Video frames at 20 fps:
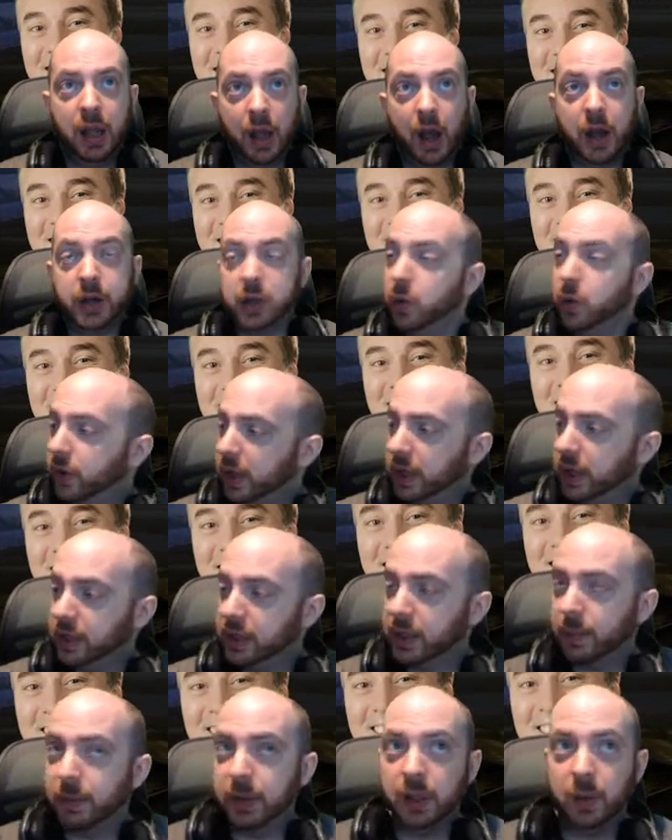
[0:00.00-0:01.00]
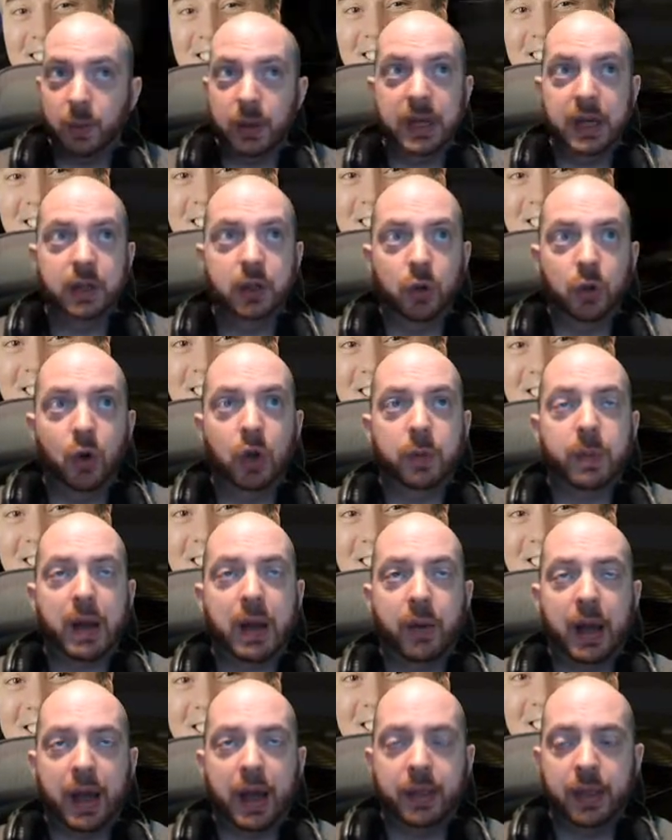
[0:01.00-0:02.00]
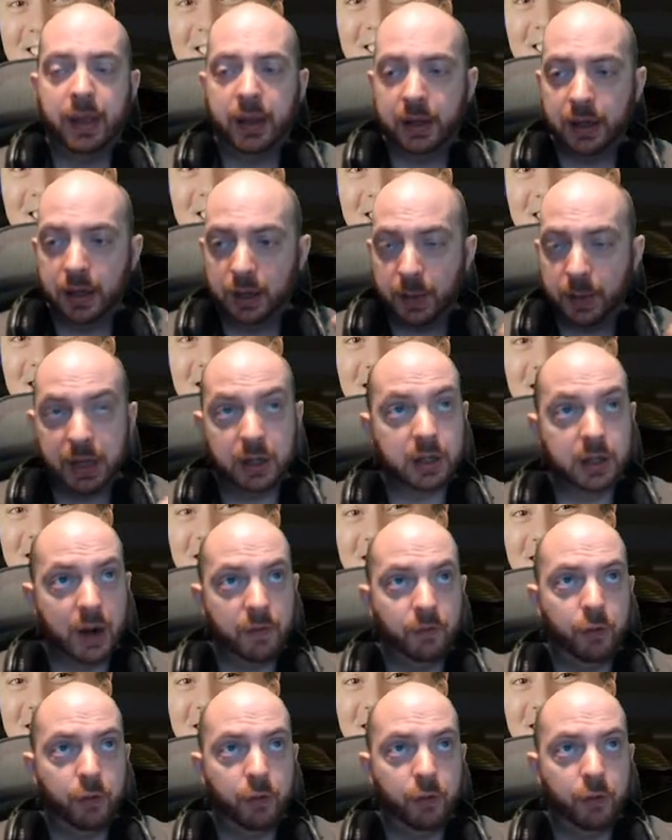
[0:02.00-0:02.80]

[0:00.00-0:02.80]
I do think it's something that we need to talk about and that needs to be concerned